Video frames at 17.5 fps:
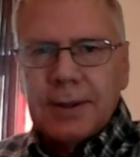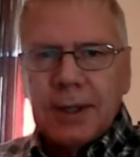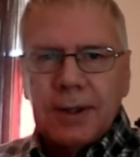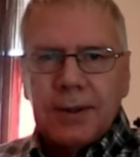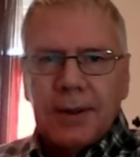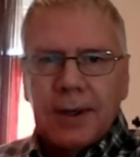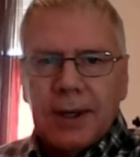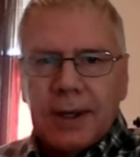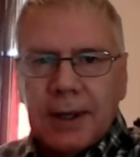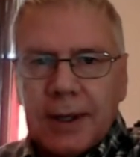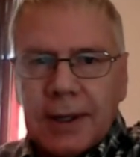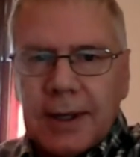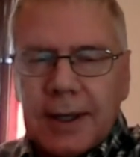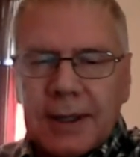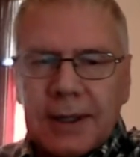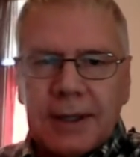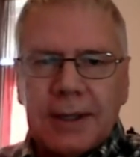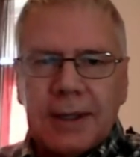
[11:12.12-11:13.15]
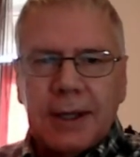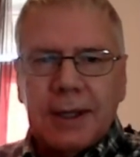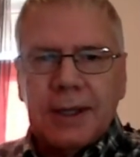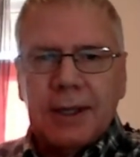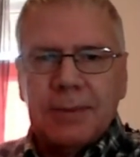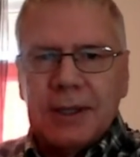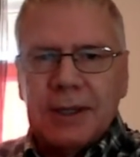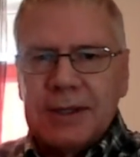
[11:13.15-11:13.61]
here we are at the
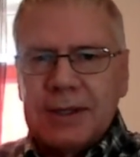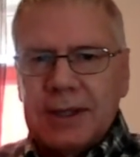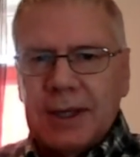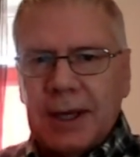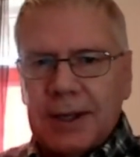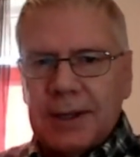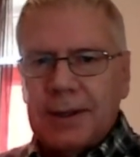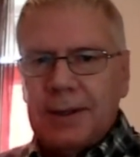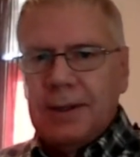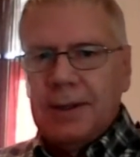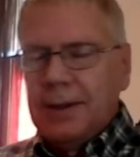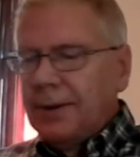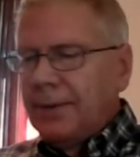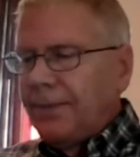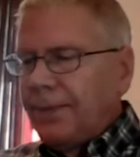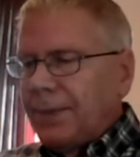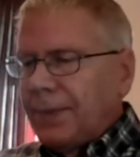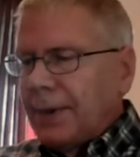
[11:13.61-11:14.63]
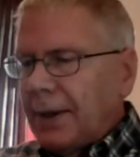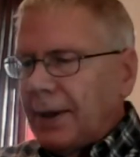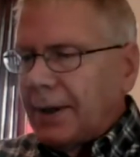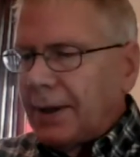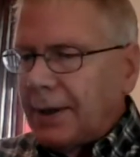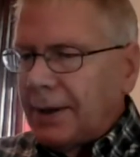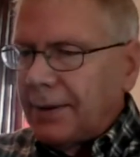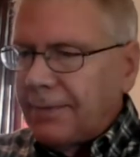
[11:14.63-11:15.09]
document scanner.
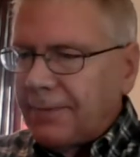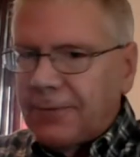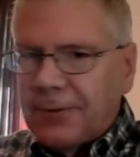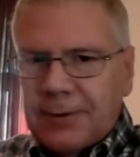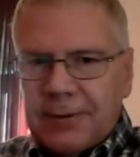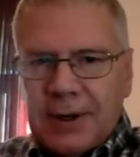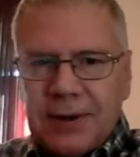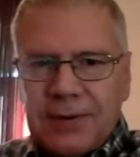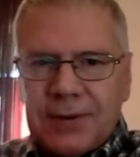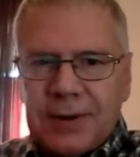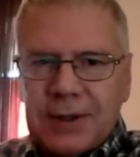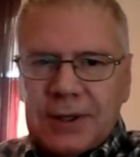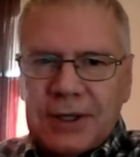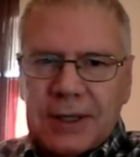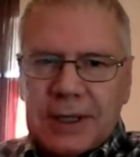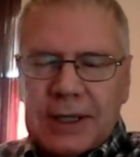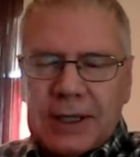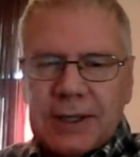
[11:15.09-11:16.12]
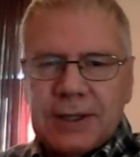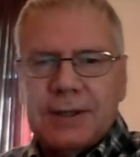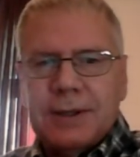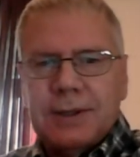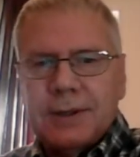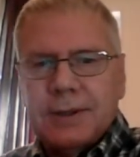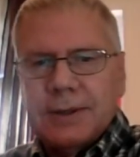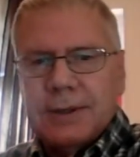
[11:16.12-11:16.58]
For reference, you can
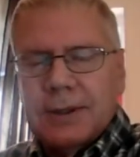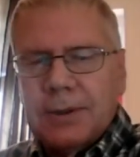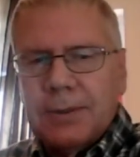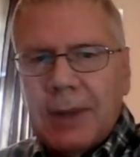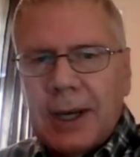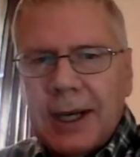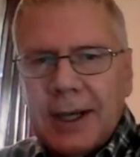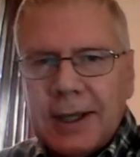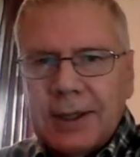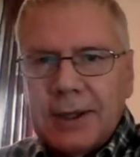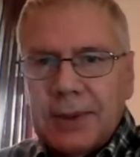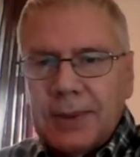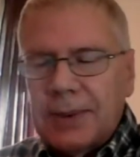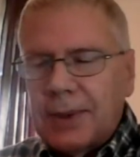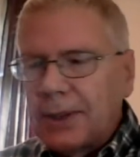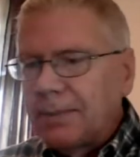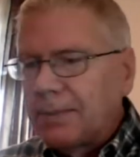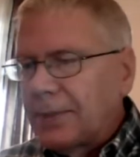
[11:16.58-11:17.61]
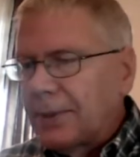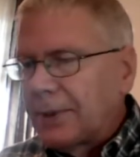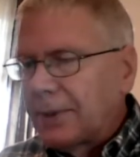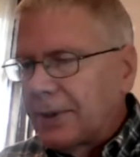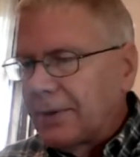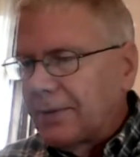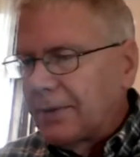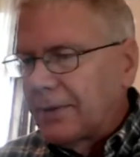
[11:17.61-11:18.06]
still look back at the
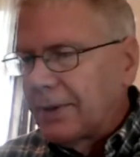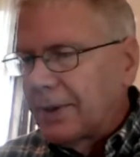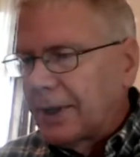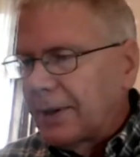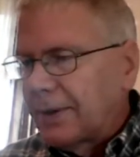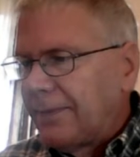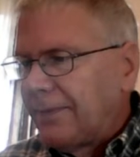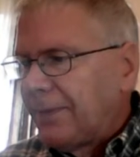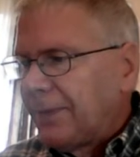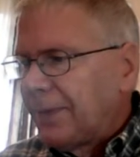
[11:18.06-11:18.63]
whiteboard over there.